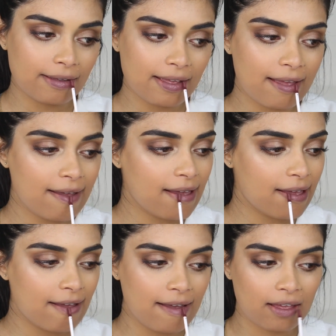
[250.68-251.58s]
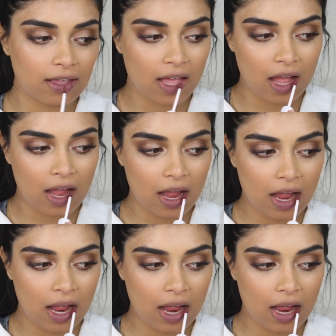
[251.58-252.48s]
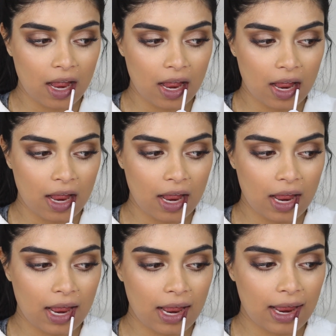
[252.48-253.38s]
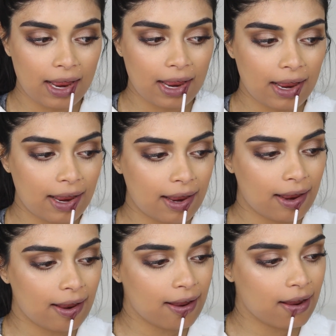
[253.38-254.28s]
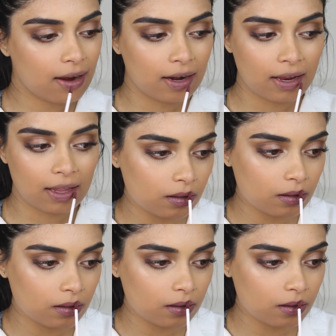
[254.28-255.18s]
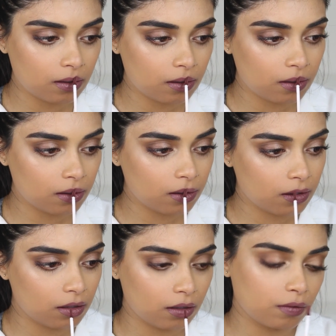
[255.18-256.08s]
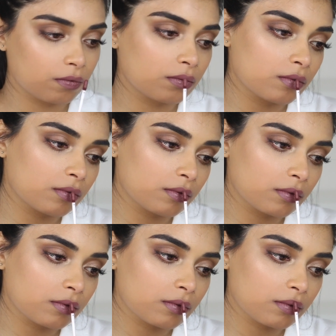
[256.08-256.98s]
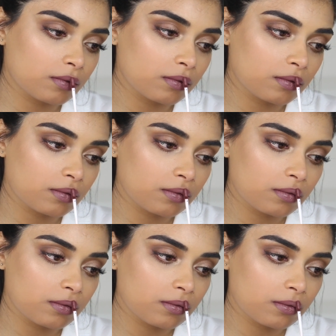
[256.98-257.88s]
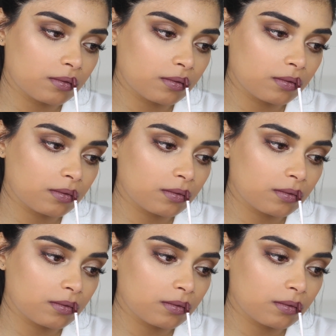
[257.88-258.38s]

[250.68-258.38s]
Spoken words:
(no one is talking)